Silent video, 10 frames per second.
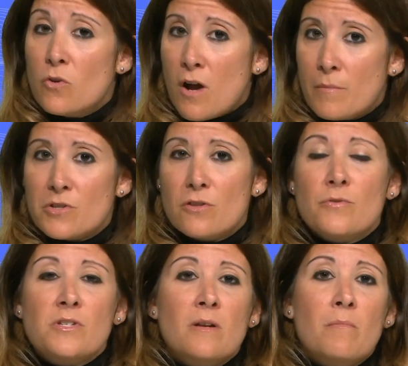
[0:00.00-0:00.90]
we'll come to
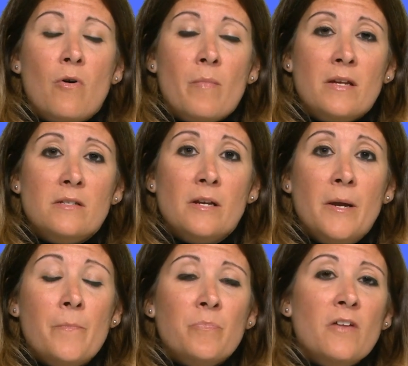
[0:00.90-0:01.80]
those in a moment.
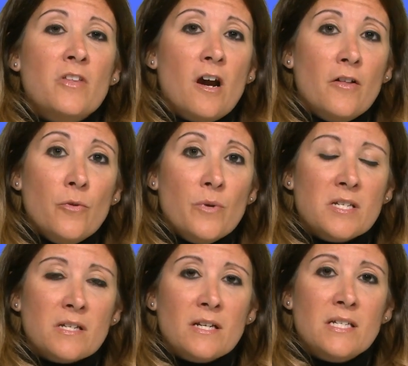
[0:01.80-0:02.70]
The other
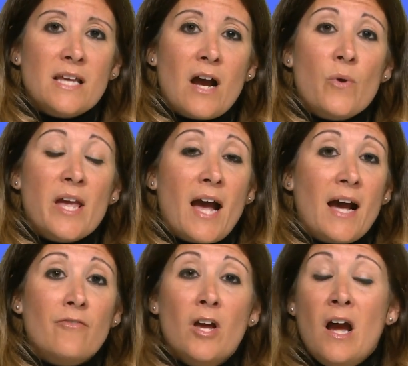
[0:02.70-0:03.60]
reason is that we
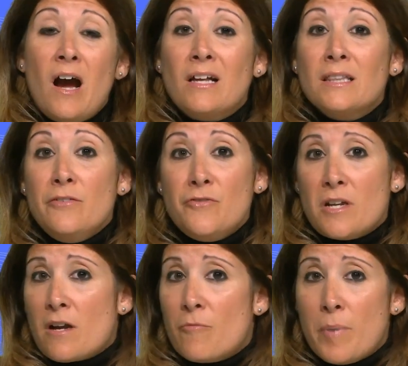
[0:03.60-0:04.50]
have a
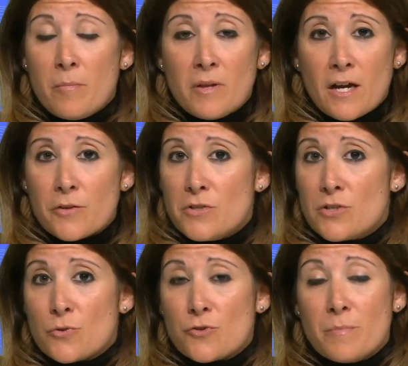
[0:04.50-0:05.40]
lifting of public health
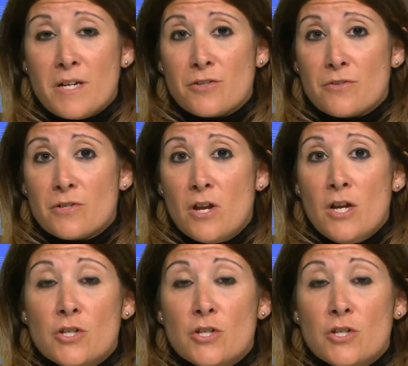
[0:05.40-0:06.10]
and social measures.